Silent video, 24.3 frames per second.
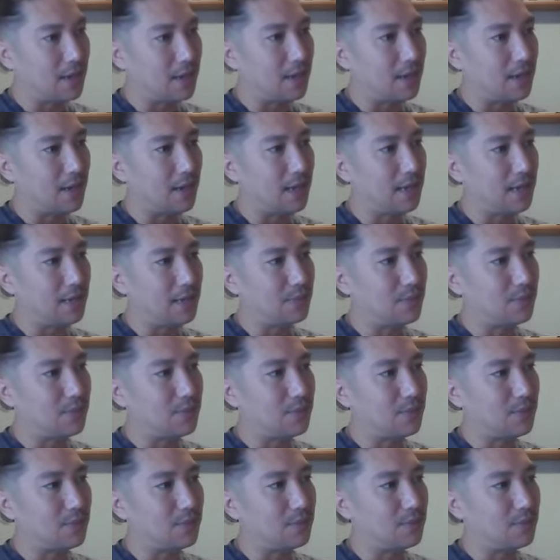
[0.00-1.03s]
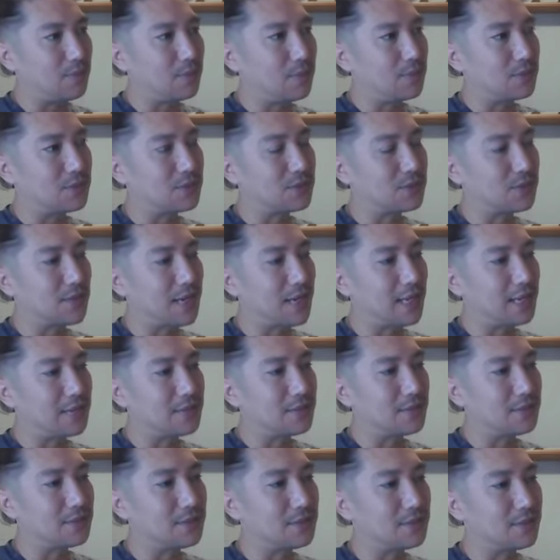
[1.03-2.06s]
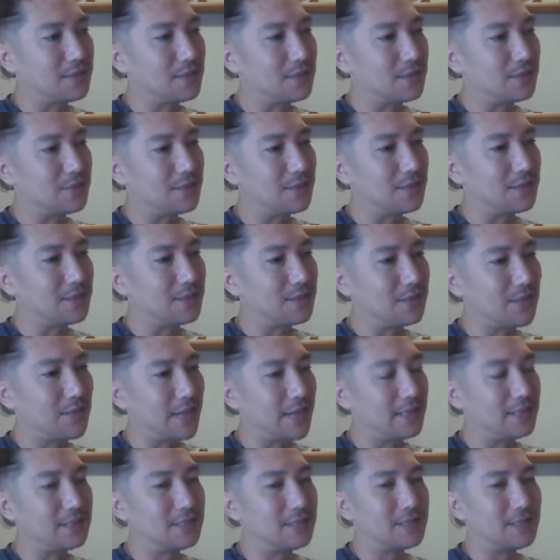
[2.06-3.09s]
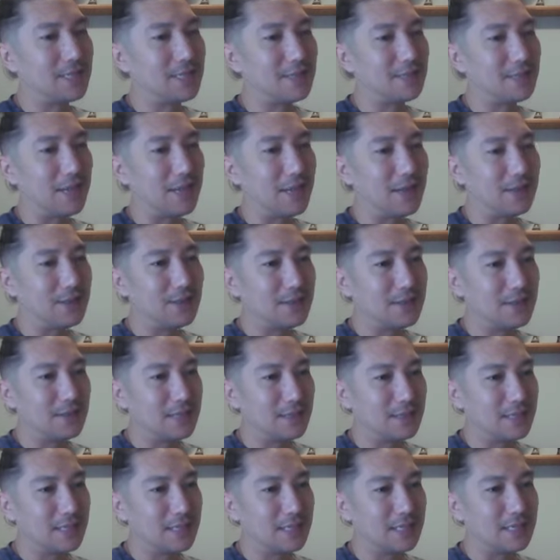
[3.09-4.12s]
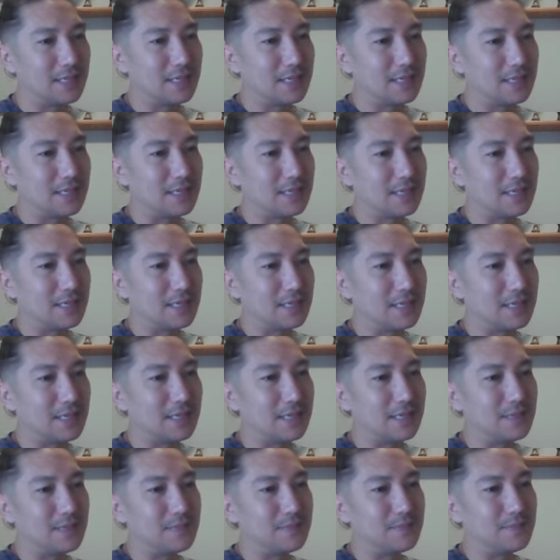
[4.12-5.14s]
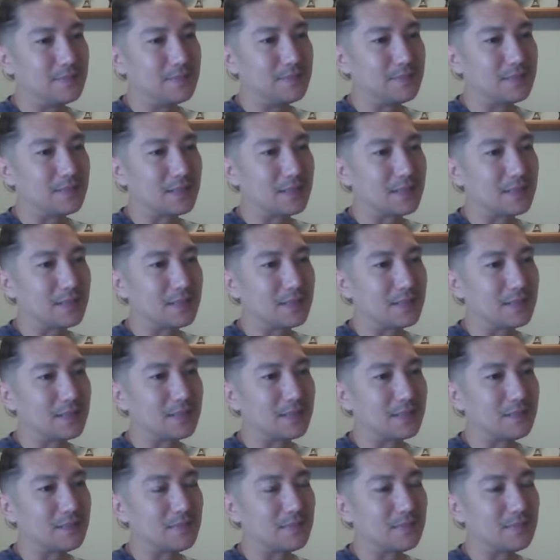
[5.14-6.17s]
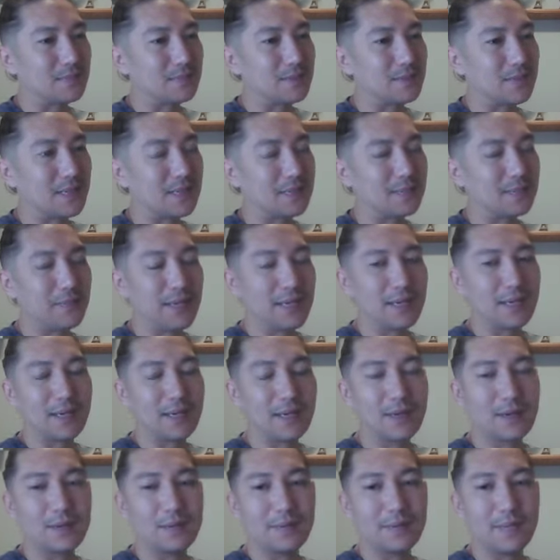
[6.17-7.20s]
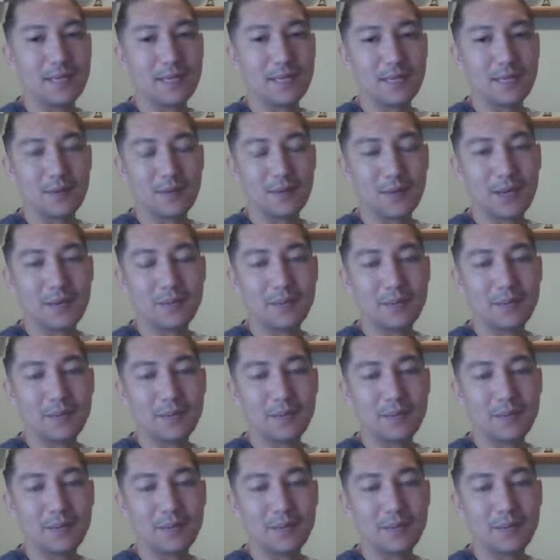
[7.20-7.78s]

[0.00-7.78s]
I was trying to do it with HTML. Um, like making a web